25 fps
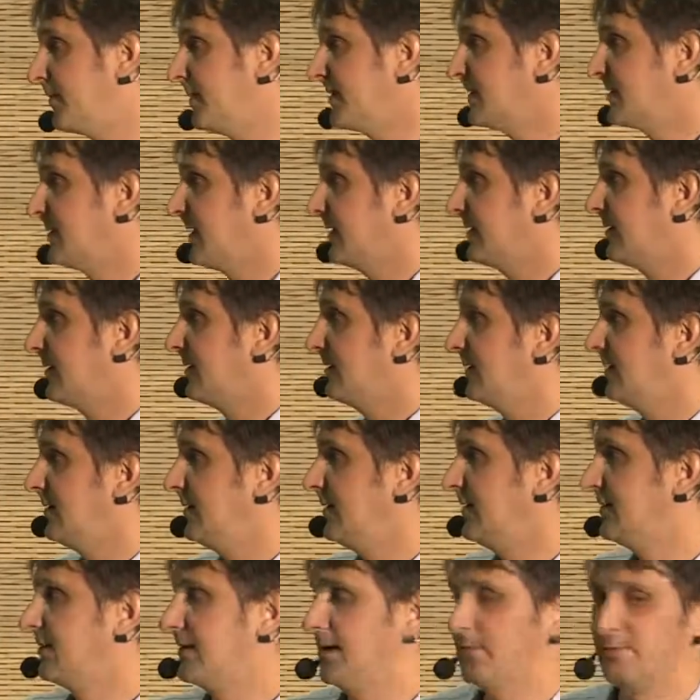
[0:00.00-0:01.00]
is that
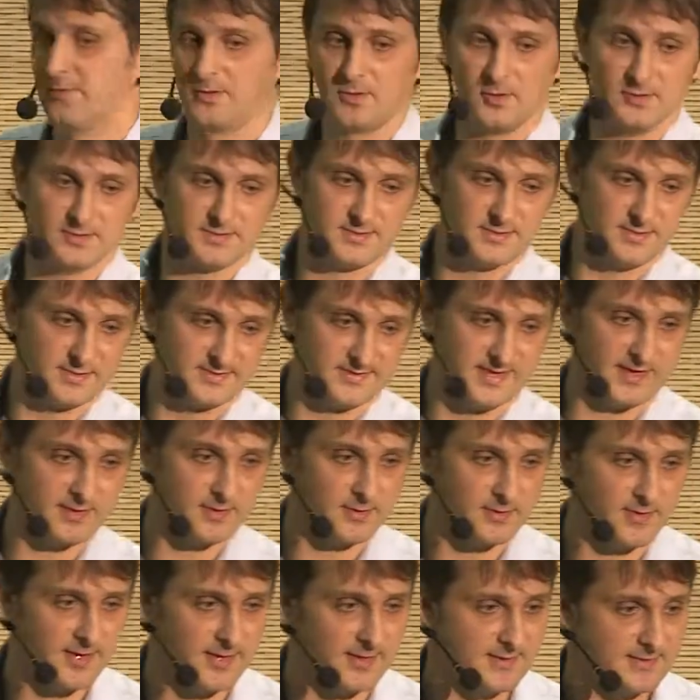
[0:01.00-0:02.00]
it never got
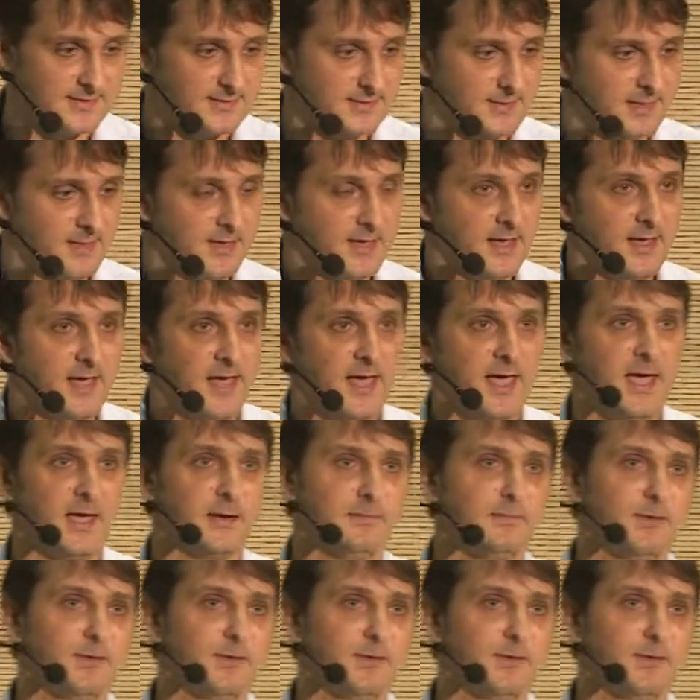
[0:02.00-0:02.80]
standardized, and